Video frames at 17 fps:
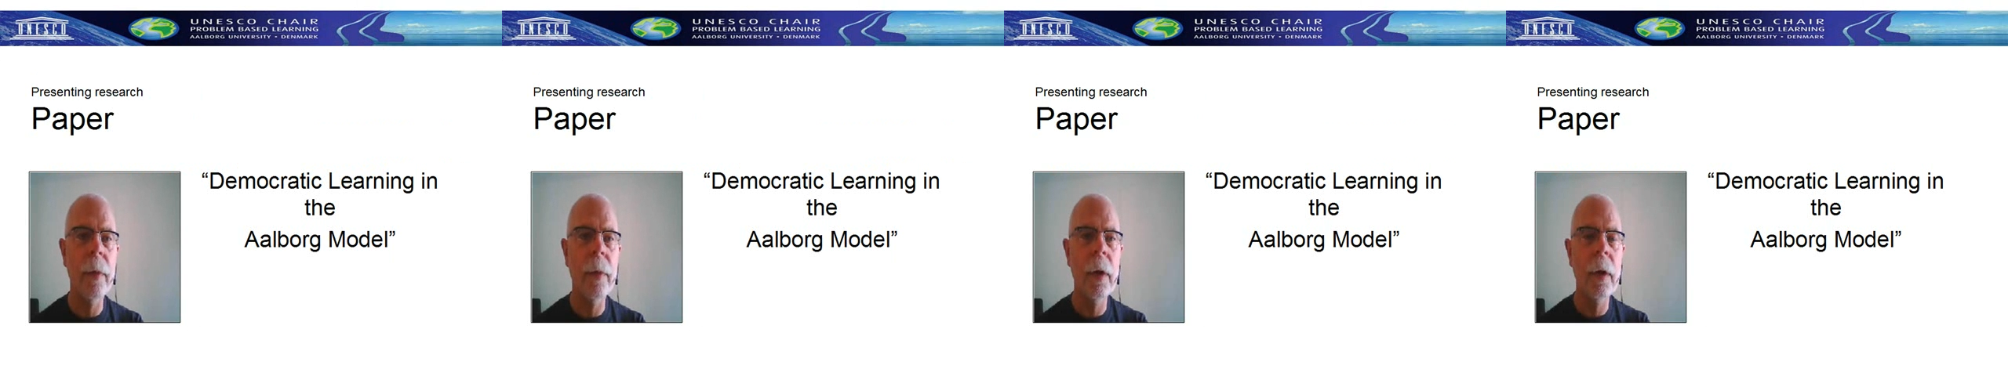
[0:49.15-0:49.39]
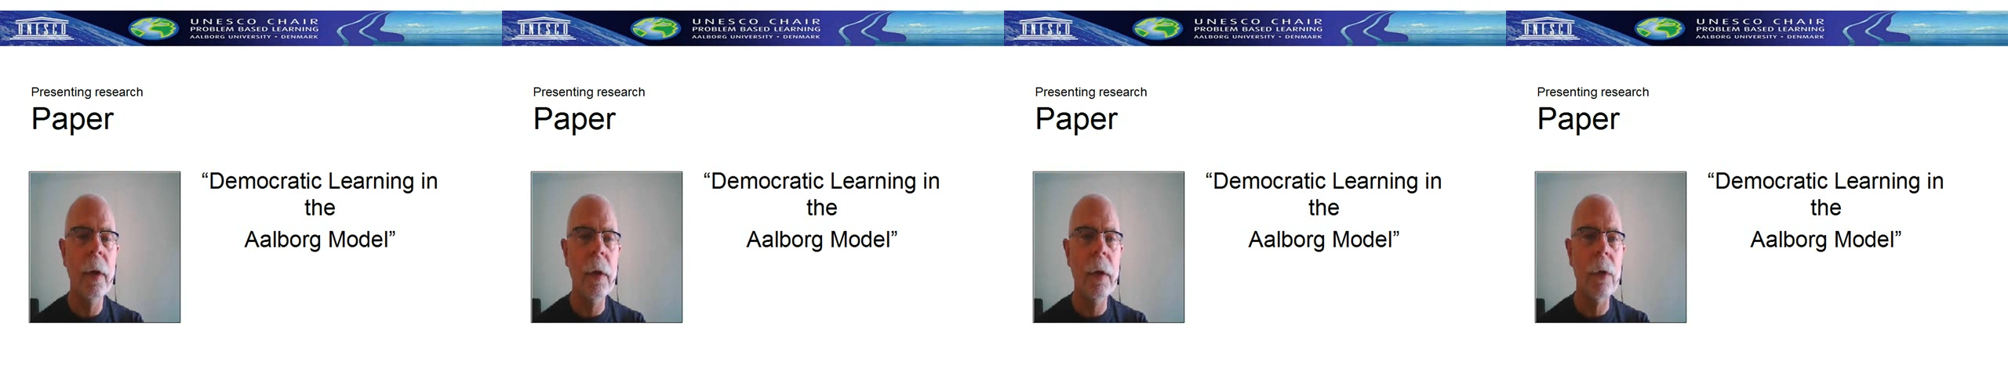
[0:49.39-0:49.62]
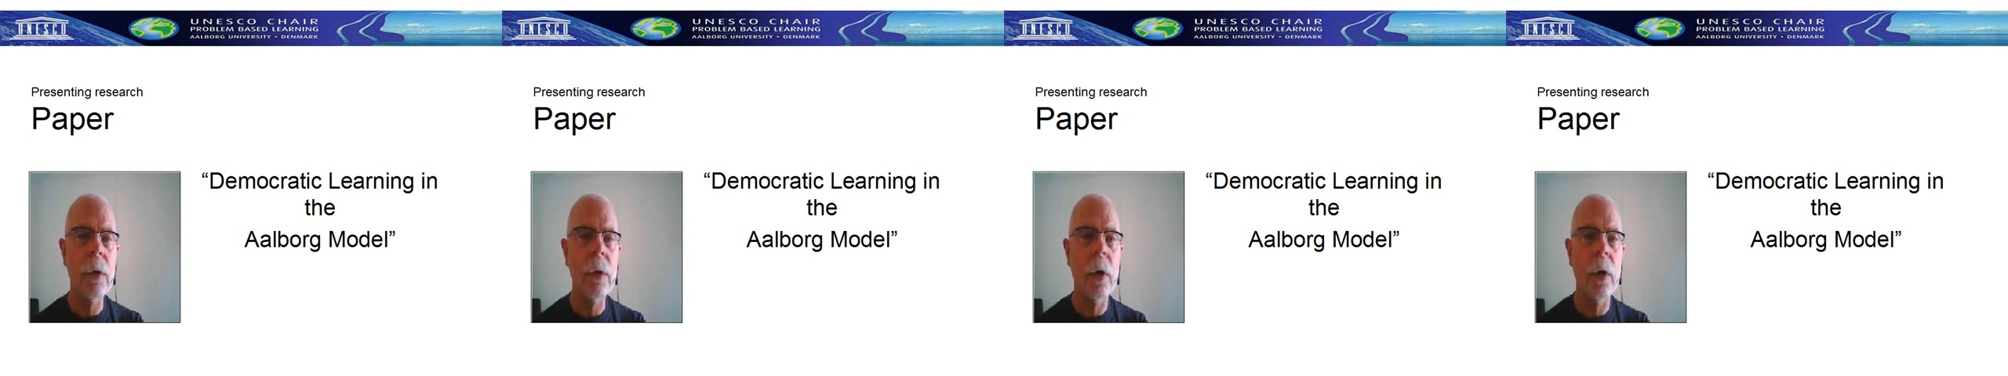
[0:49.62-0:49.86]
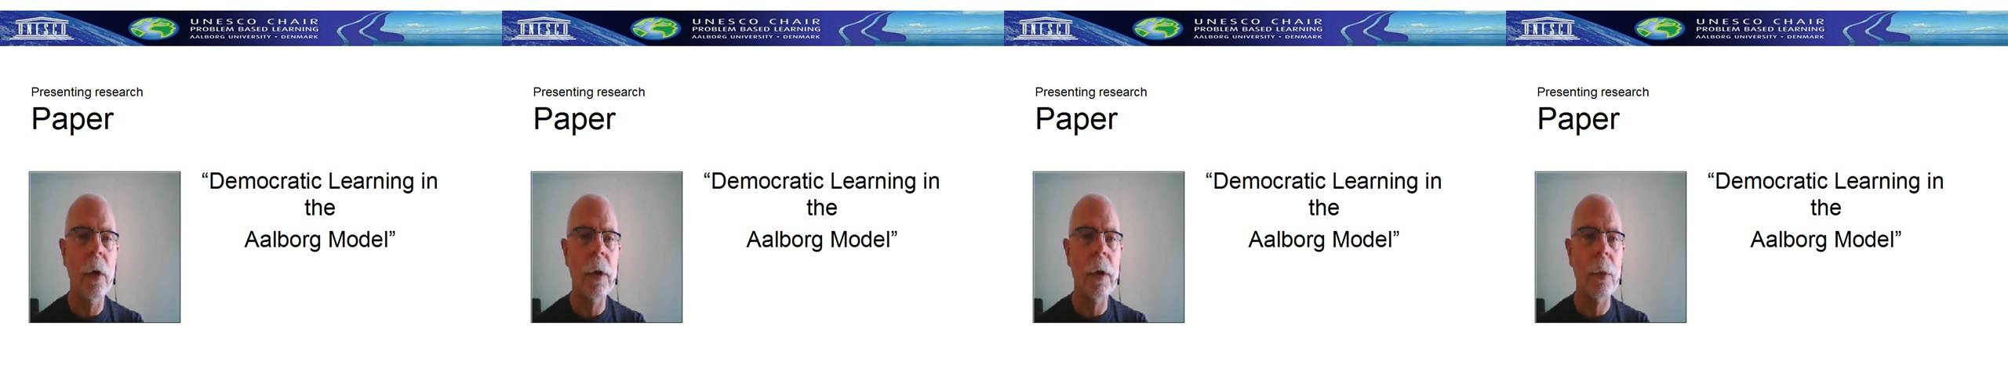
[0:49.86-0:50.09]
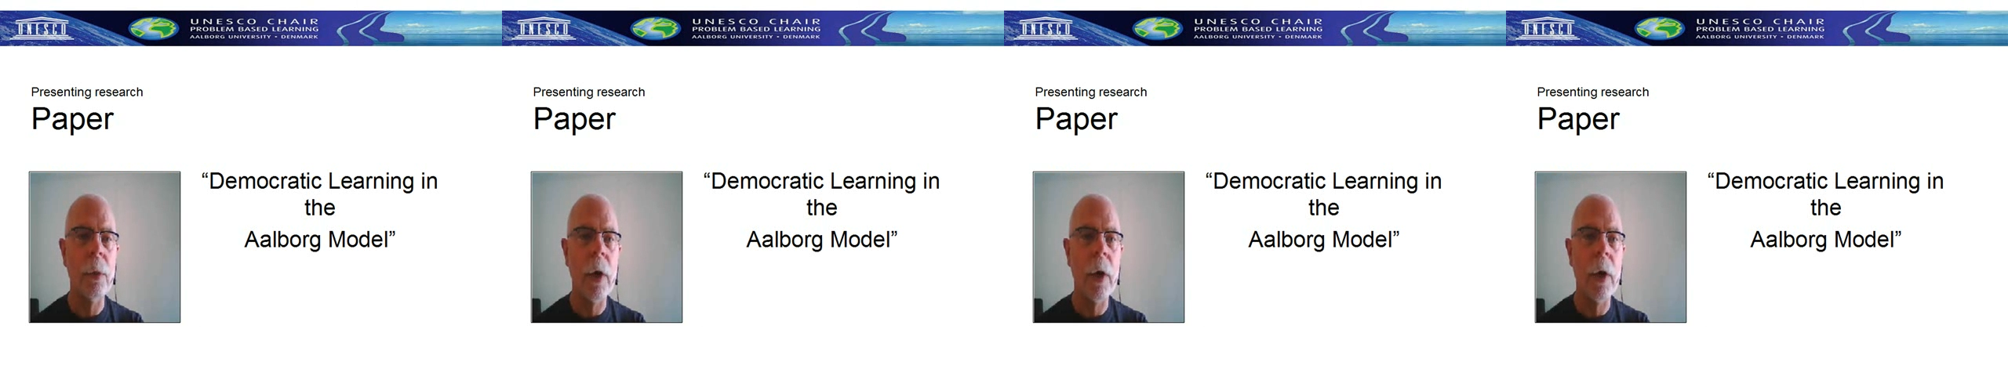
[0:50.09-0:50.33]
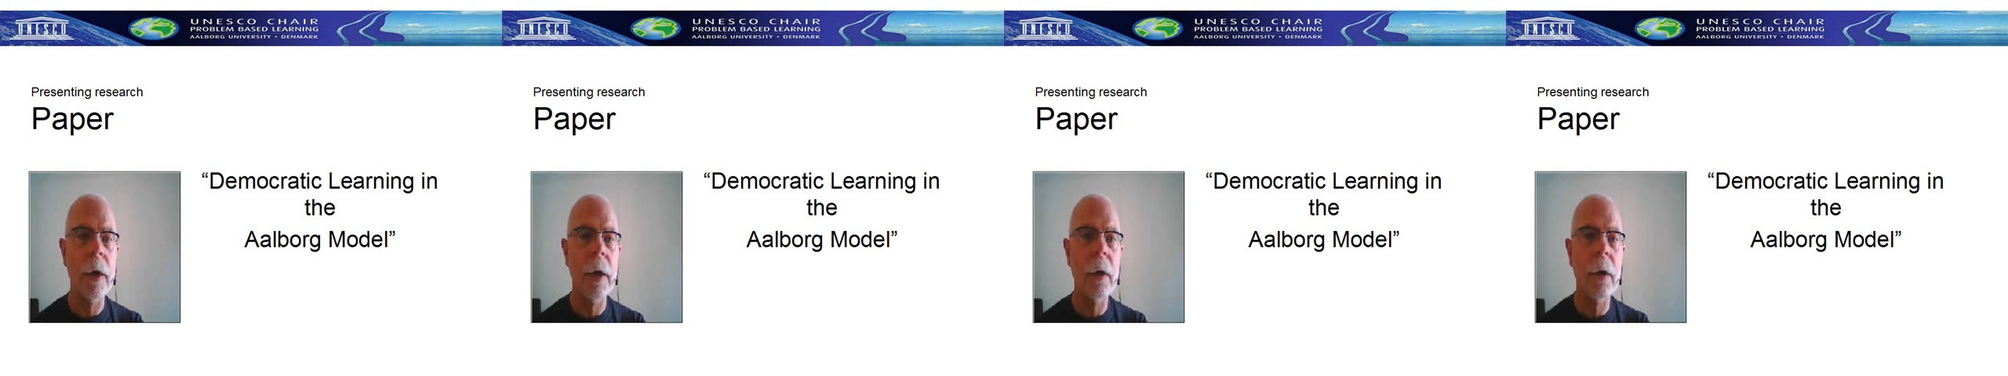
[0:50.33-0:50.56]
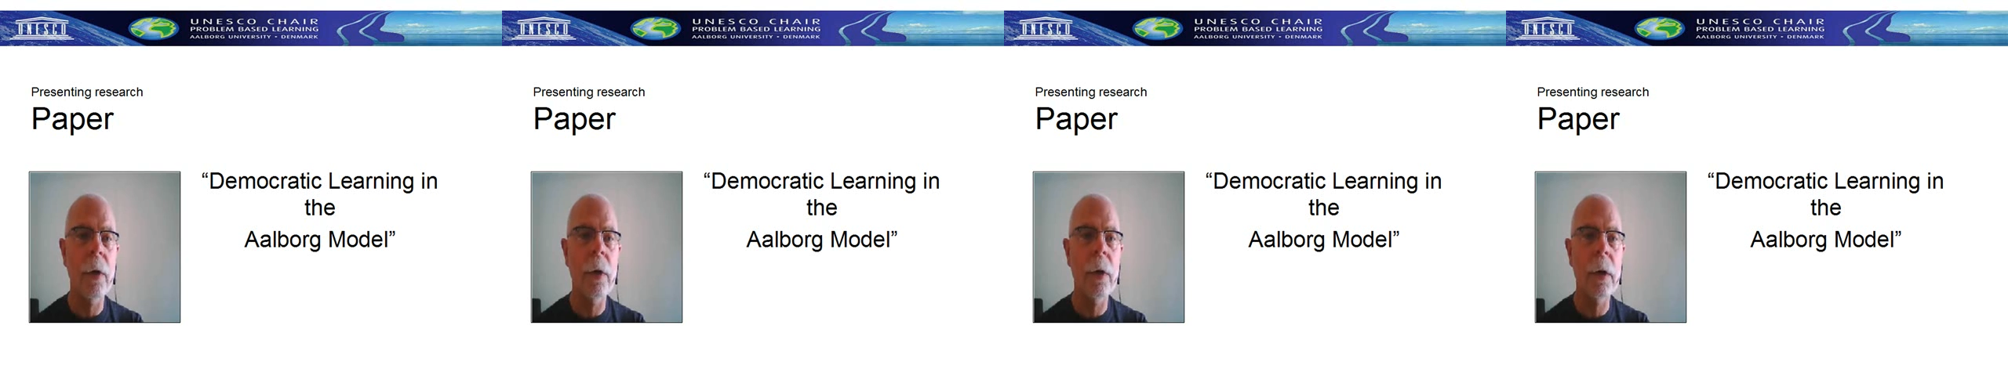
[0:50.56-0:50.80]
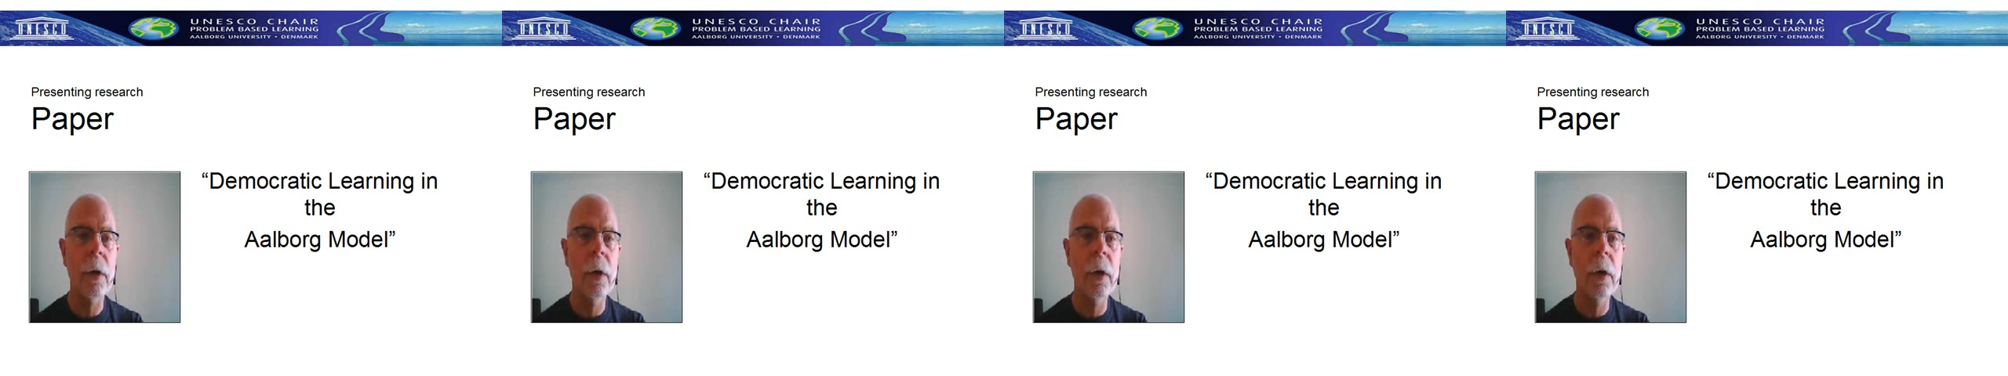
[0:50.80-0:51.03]
It's called Democratic Learning
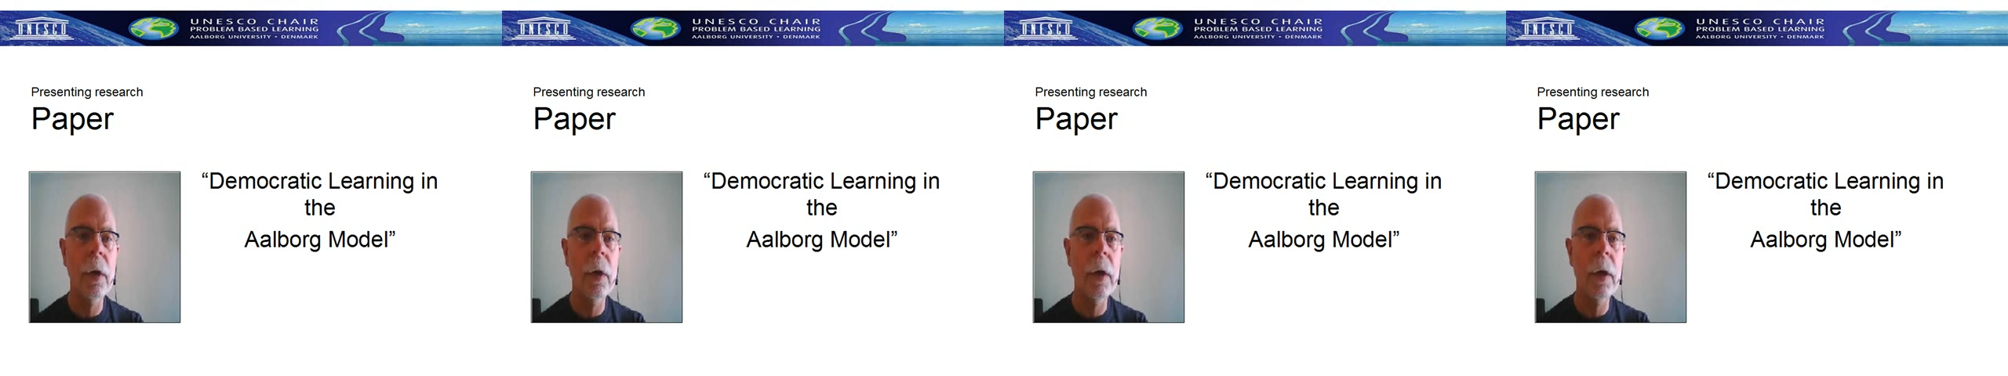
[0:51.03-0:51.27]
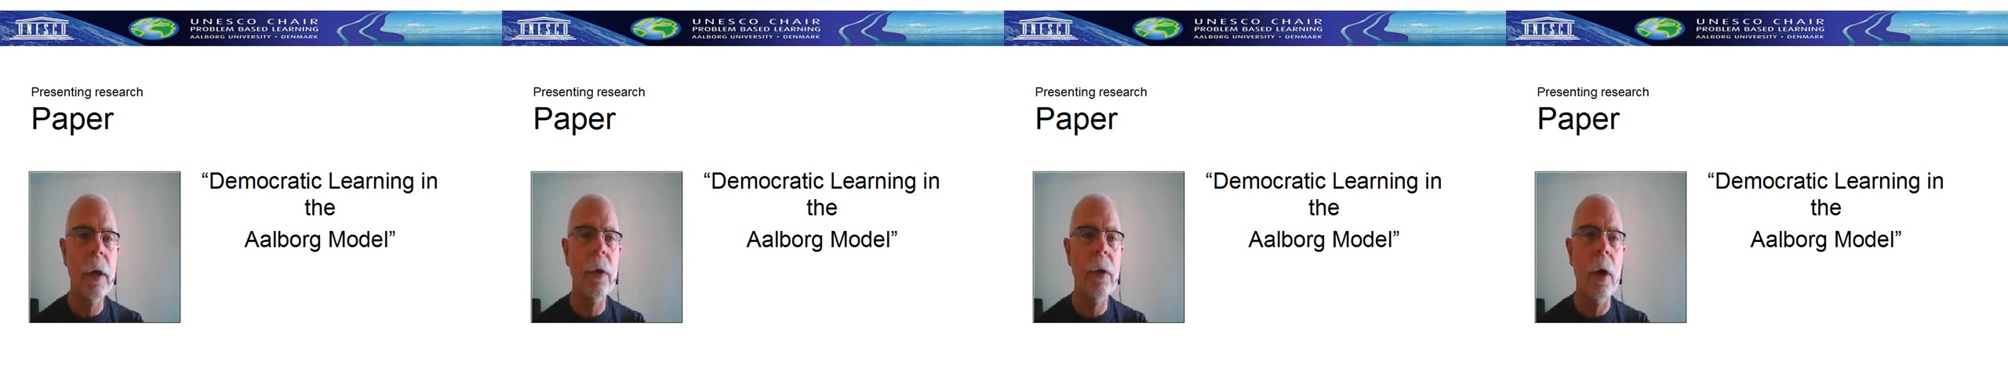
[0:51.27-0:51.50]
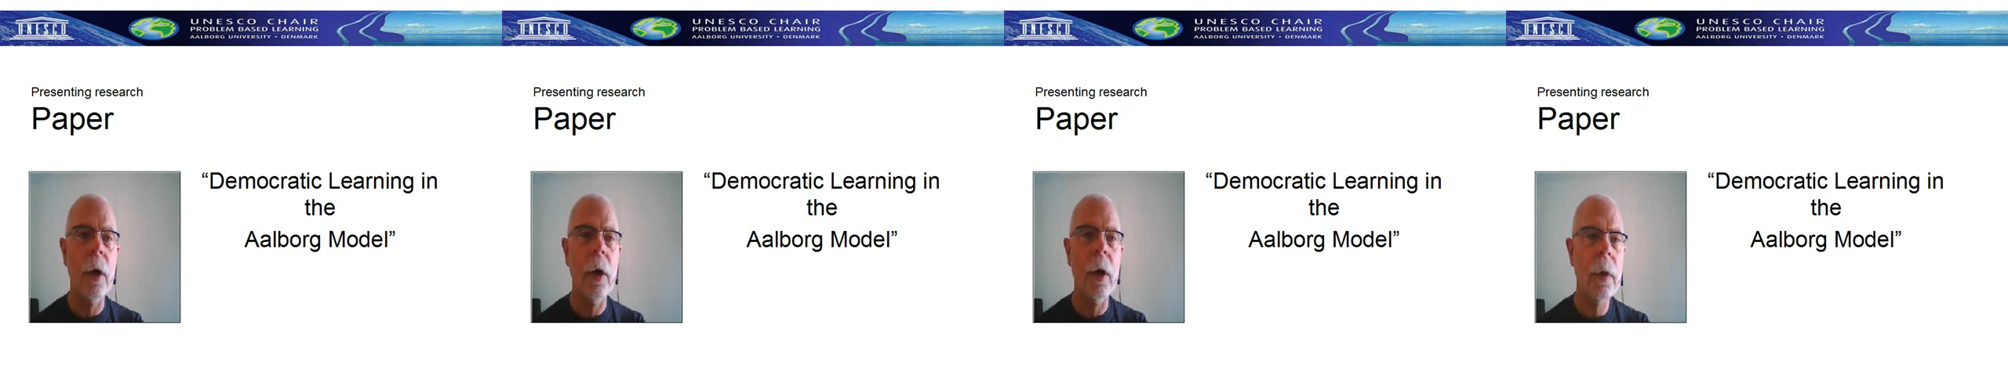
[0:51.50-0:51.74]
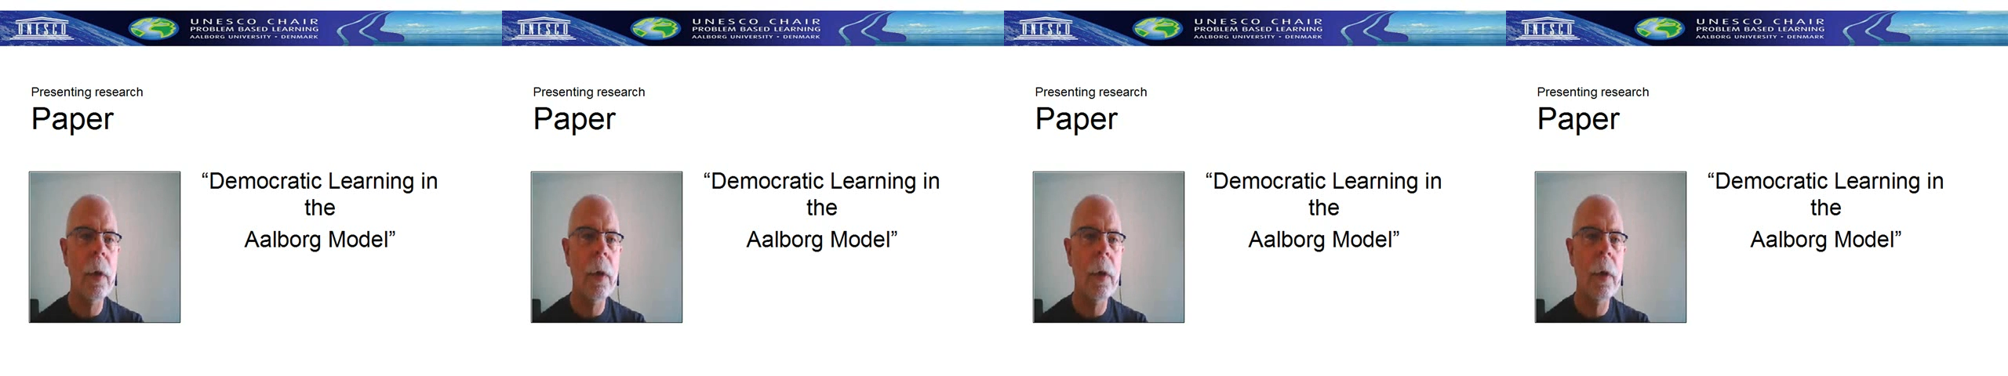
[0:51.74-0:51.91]
in the Aalborg model.